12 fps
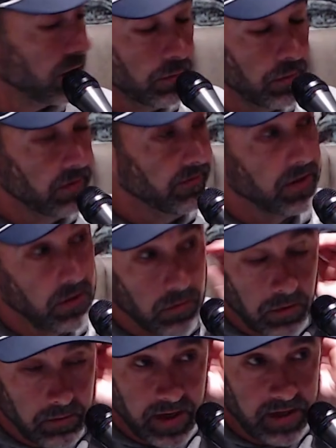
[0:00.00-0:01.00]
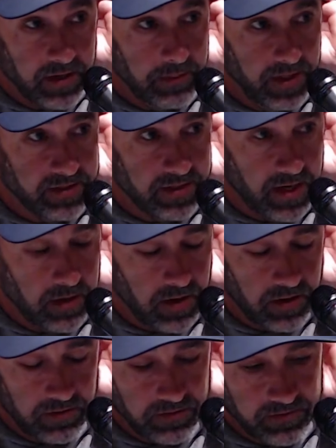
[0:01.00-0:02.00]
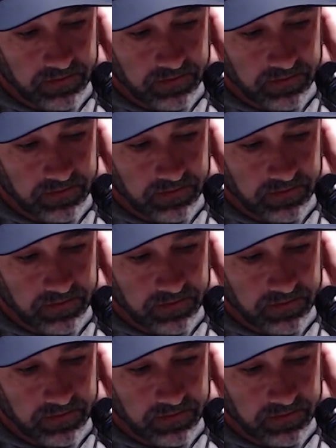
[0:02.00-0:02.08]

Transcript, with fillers: but you mean, wouldn't have had the quarterback get me excited about.